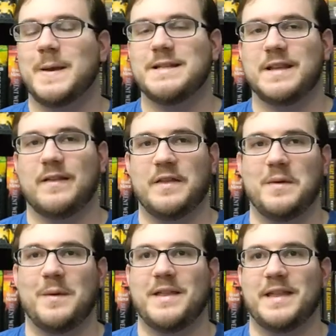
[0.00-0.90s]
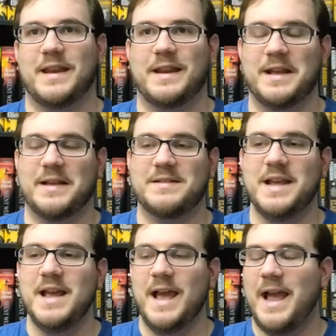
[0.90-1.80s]
basically the way that it
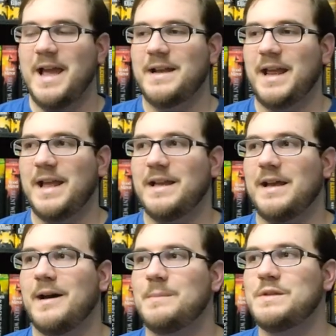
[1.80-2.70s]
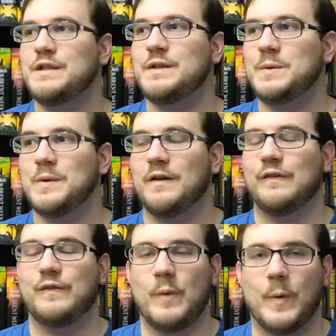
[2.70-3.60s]
is, and it comes to a
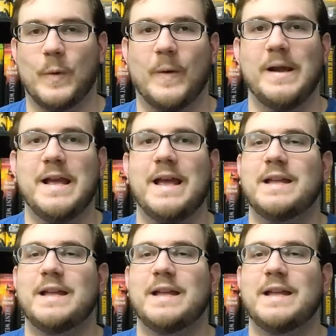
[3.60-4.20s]
fore